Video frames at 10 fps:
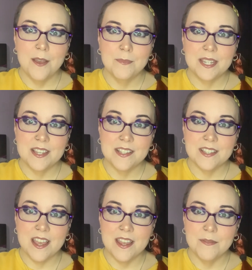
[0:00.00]
because
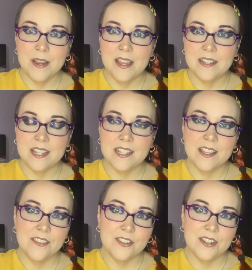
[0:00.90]
I read
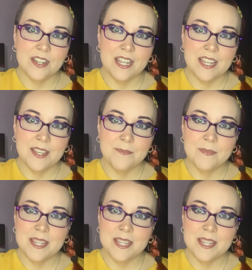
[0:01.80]
another